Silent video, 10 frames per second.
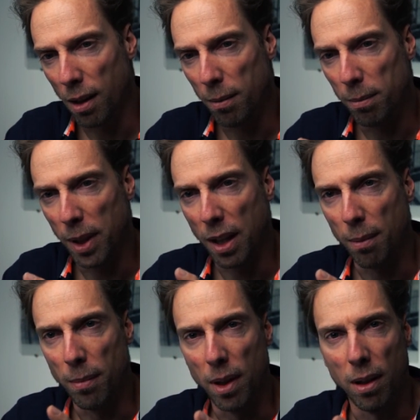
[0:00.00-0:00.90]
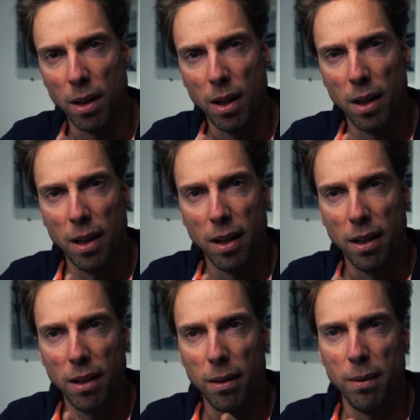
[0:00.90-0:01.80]
become
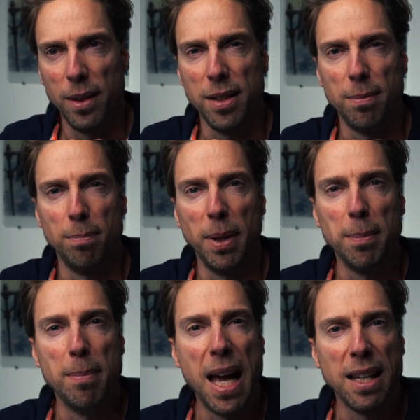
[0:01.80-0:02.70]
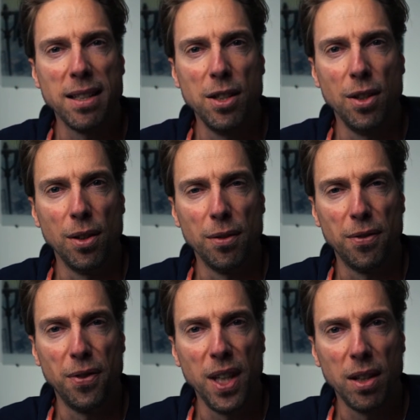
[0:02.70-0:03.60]
this big mass in your
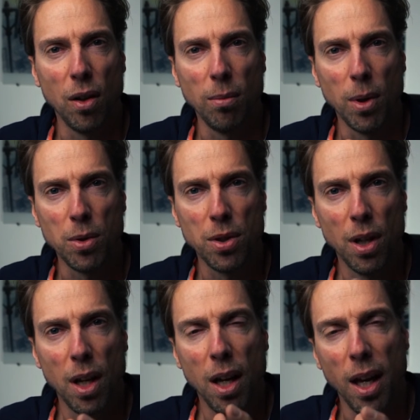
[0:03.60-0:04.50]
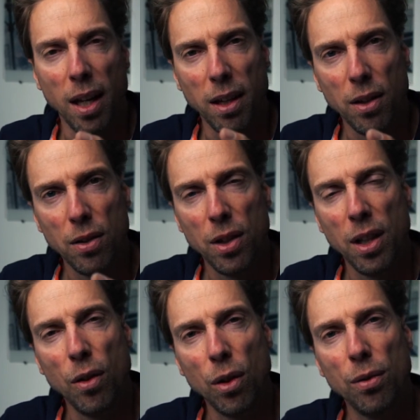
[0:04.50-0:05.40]
feet almost, and in
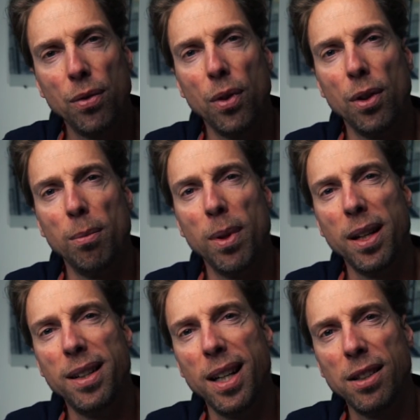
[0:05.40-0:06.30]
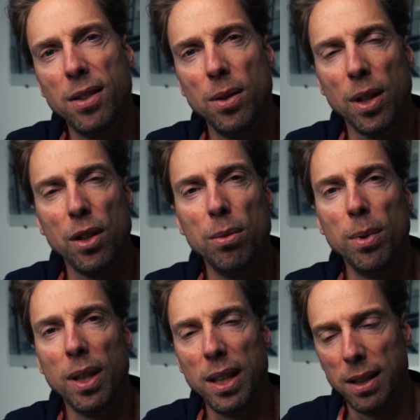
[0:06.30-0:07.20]
order for the blood not to
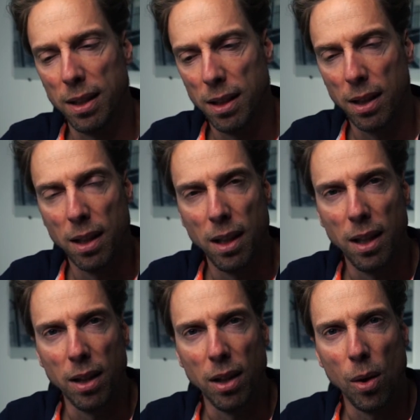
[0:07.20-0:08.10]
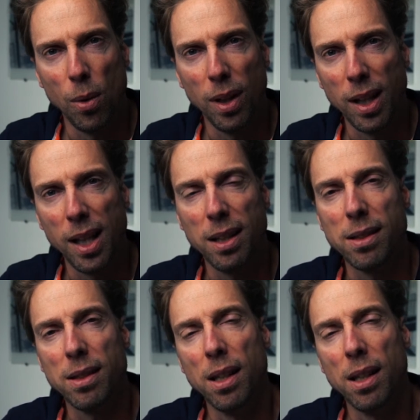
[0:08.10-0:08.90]
accumulate in the lower legs,